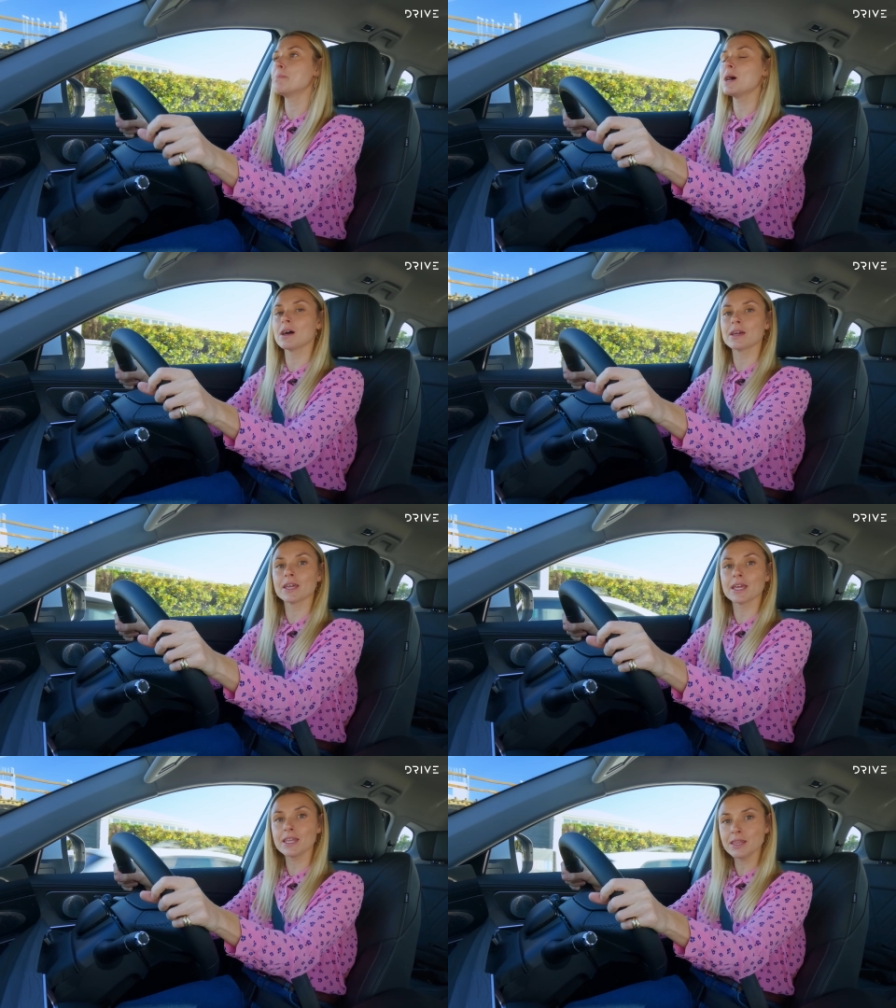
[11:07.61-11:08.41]
But
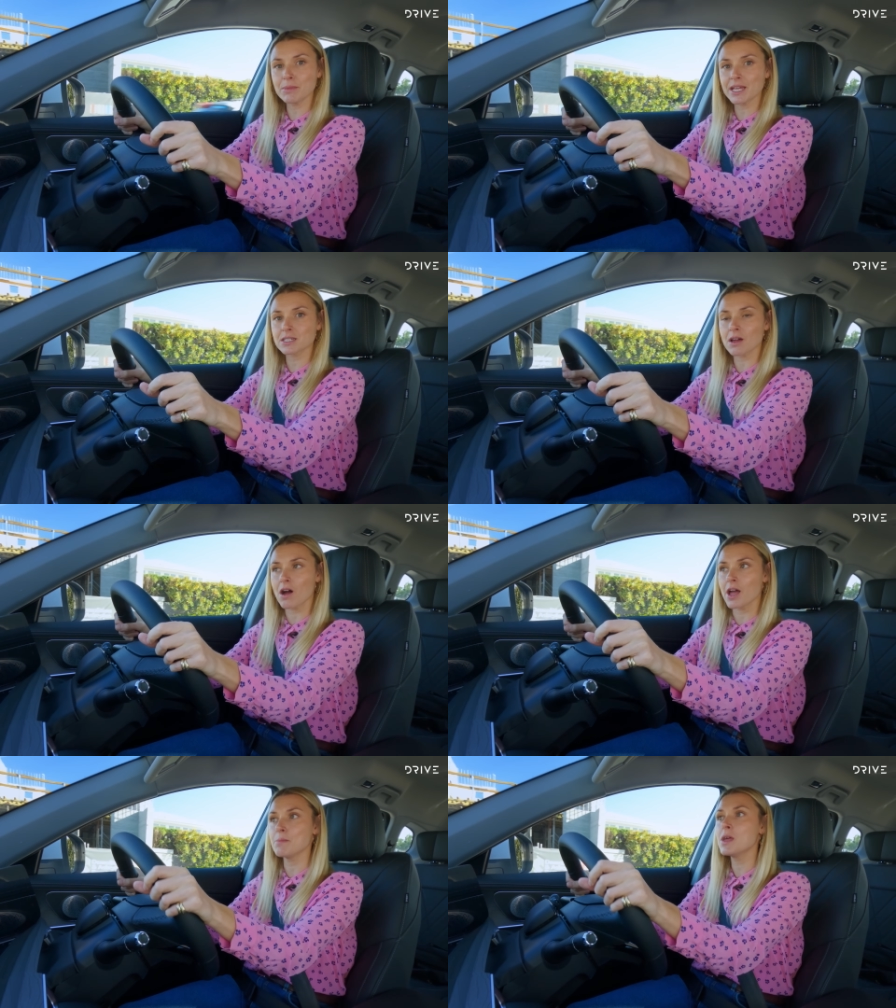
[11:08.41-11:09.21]
in the
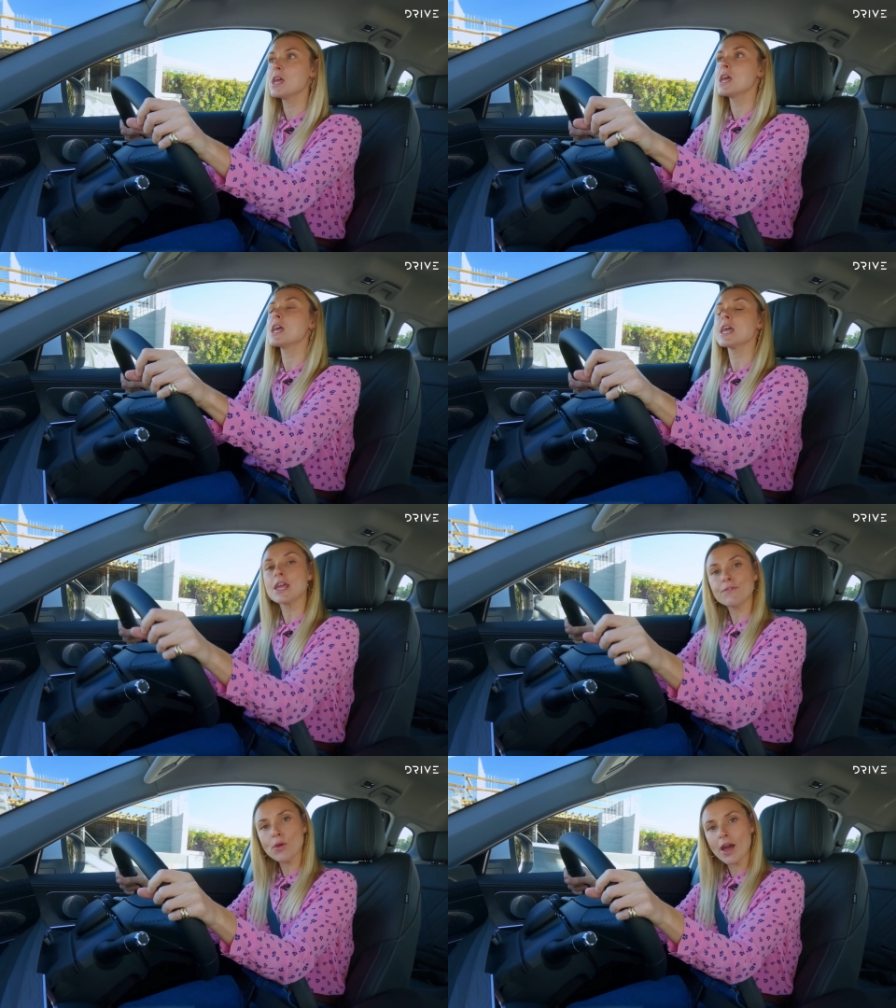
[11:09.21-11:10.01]
meantime,
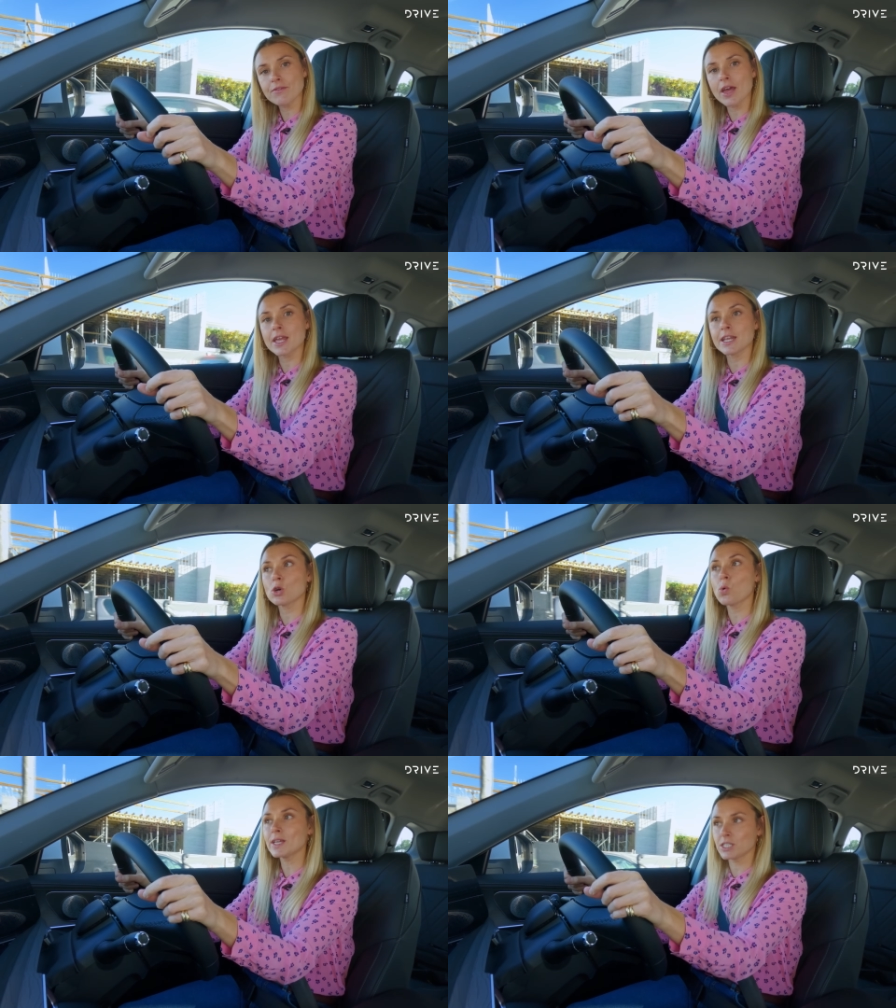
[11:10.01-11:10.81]
if you have any
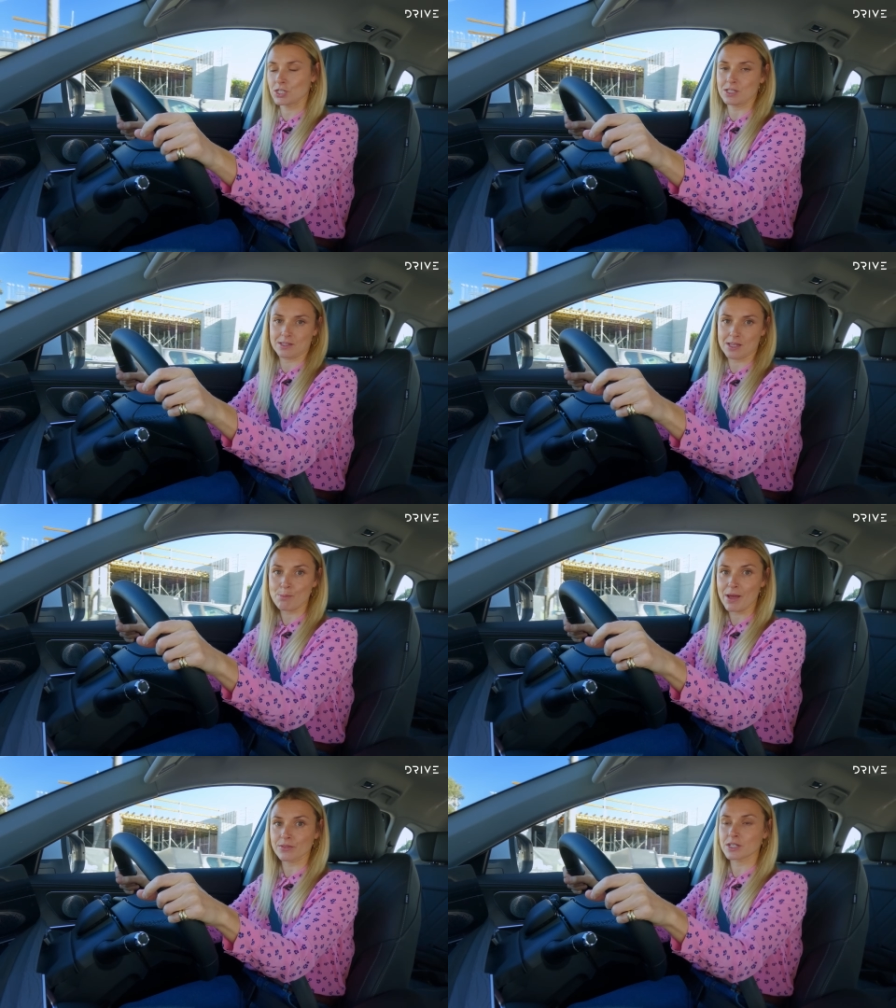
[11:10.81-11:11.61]
questions
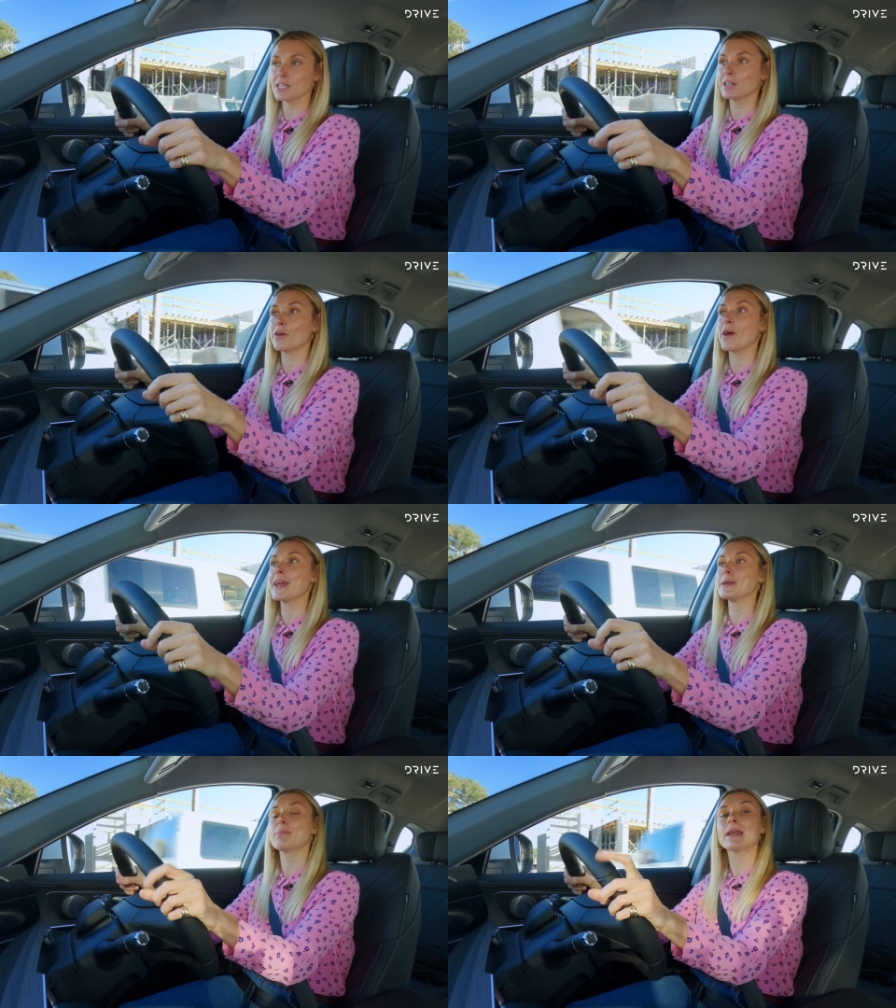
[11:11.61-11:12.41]
about the Tiggo
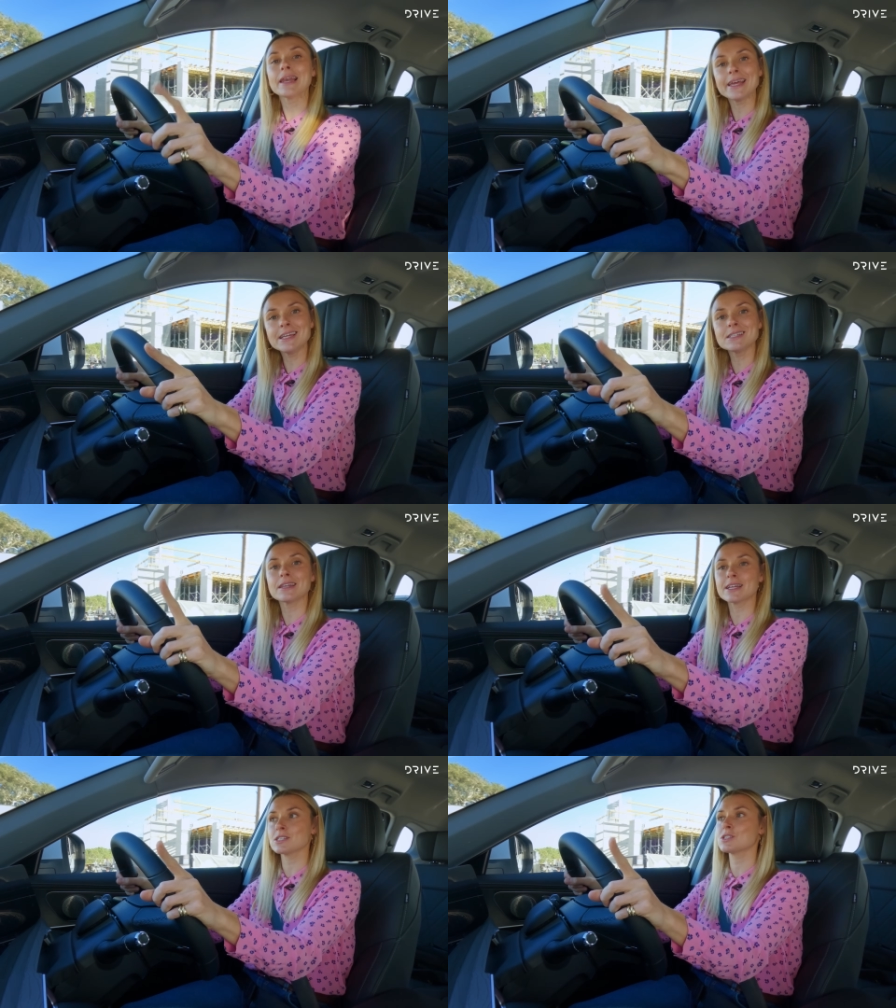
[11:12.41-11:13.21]
8, please
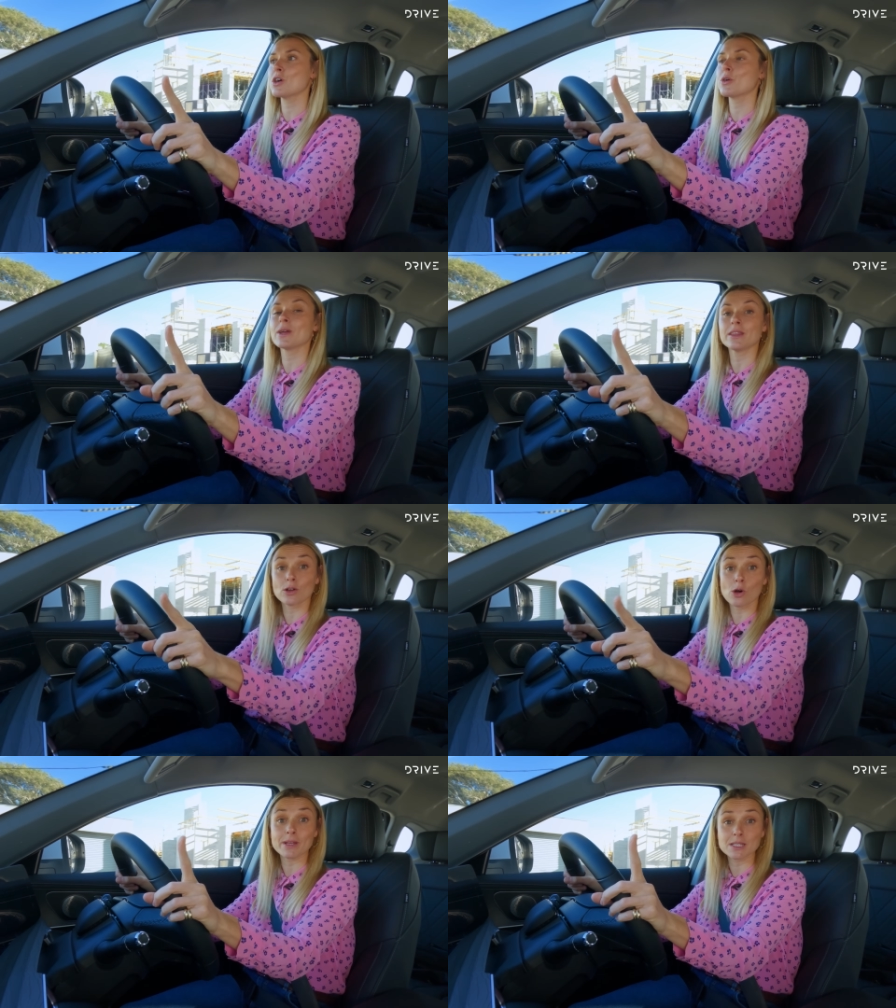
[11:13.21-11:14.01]
let us know in the
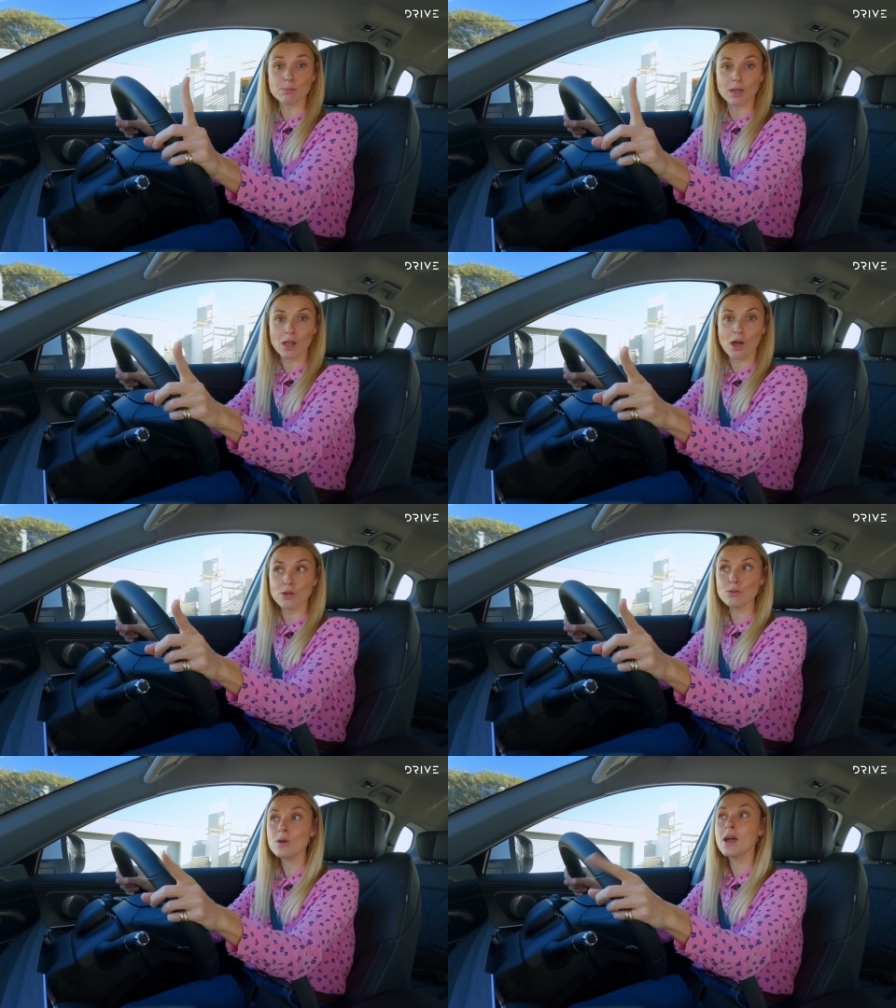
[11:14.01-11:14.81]
comments
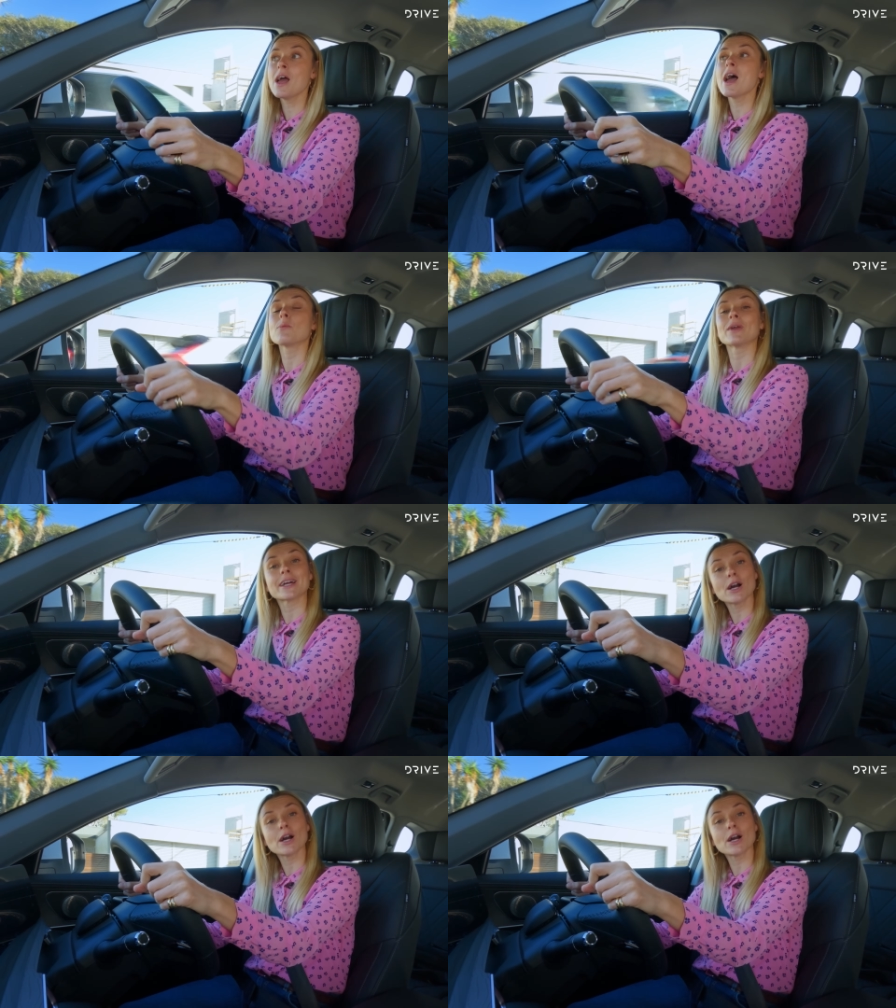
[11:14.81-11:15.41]
below. And when it